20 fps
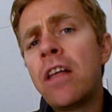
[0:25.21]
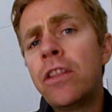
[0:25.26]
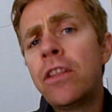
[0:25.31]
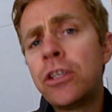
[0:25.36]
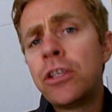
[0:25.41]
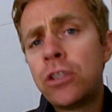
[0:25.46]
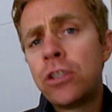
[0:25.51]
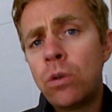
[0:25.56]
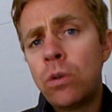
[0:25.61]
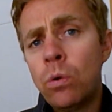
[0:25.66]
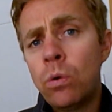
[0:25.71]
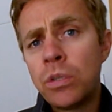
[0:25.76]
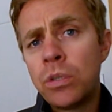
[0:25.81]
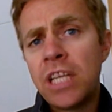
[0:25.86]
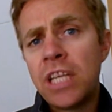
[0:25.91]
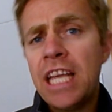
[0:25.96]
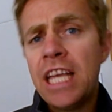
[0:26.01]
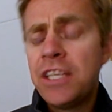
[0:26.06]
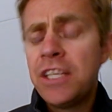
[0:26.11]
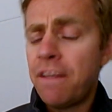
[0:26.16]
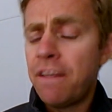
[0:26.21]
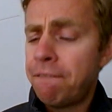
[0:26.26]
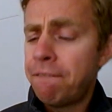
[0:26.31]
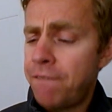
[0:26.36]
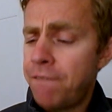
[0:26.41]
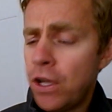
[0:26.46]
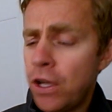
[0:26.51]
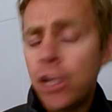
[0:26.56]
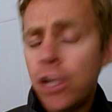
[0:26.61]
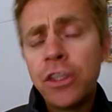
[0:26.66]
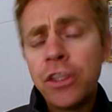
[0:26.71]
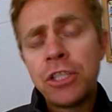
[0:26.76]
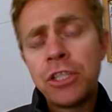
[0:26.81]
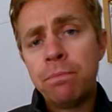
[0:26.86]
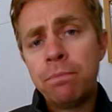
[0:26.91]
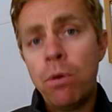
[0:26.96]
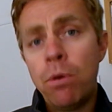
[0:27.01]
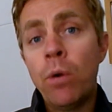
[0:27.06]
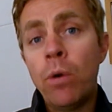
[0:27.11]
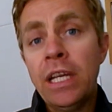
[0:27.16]
The source is the
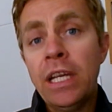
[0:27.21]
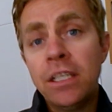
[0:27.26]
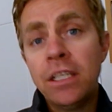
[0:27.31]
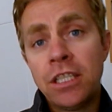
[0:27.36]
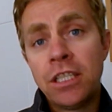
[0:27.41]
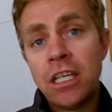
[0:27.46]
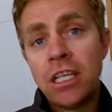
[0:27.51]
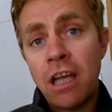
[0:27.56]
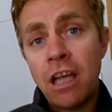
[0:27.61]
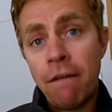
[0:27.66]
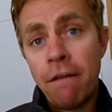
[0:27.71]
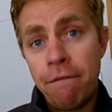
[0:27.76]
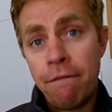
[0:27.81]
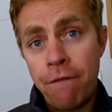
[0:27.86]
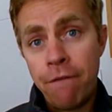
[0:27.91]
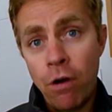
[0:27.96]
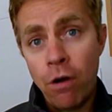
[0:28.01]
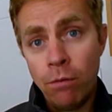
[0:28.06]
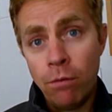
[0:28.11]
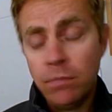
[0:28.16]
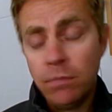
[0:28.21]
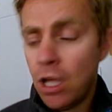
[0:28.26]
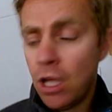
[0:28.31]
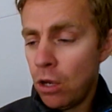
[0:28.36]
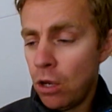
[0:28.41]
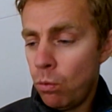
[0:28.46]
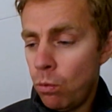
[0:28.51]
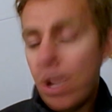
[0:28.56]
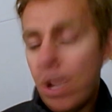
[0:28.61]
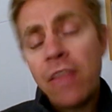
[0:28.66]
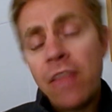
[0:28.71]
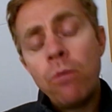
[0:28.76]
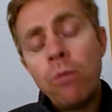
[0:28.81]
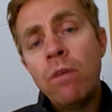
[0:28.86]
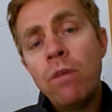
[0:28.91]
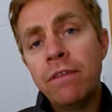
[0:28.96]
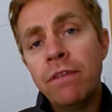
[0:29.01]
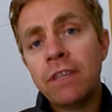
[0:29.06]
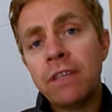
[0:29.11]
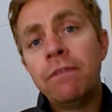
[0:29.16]
furthest point from where the
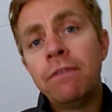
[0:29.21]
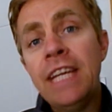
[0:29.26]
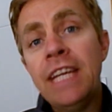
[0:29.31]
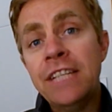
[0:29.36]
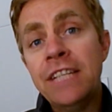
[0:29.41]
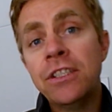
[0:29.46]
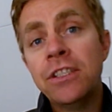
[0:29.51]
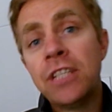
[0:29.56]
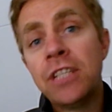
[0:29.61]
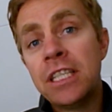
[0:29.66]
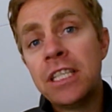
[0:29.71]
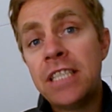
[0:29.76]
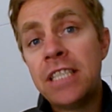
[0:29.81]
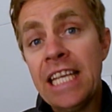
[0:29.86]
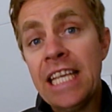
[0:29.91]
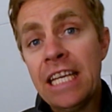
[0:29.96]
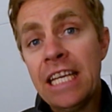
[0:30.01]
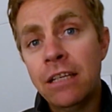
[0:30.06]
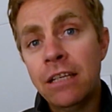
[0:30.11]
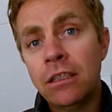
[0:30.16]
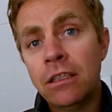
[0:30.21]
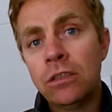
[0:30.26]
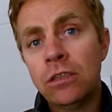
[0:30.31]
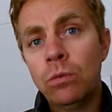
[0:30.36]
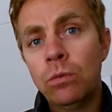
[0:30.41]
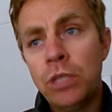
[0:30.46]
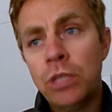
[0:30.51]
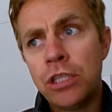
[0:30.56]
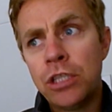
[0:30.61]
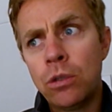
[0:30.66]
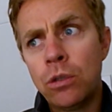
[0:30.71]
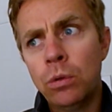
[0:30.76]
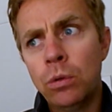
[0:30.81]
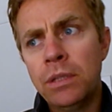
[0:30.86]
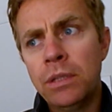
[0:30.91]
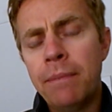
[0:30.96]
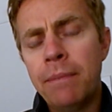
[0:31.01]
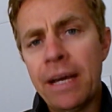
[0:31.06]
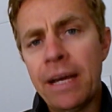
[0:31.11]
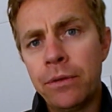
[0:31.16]
river feeds into the sea, which is
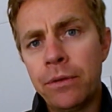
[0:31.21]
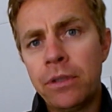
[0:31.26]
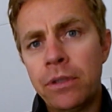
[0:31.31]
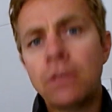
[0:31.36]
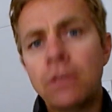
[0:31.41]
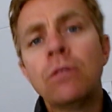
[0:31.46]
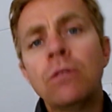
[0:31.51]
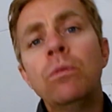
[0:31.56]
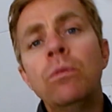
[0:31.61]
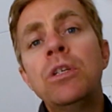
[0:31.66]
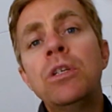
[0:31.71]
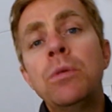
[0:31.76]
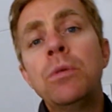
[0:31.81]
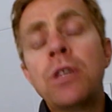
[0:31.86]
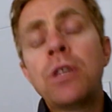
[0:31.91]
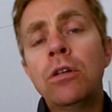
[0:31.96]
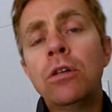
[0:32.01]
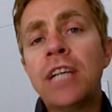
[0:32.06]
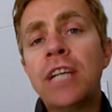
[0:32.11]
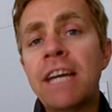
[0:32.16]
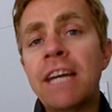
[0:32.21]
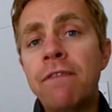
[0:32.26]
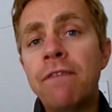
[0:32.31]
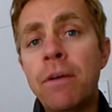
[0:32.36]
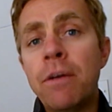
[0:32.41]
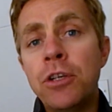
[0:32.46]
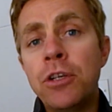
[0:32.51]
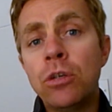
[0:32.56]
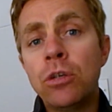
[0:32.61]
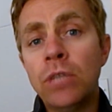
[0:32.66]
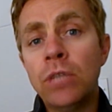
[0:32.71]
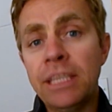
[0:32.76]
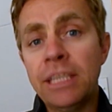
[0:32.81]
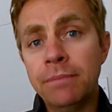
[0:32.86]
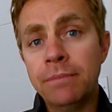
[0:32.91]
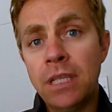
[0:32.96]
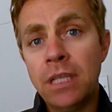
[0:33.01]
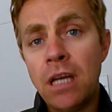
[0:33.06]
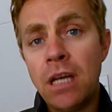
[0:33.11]
called the mouth, which we shall look at very shortly.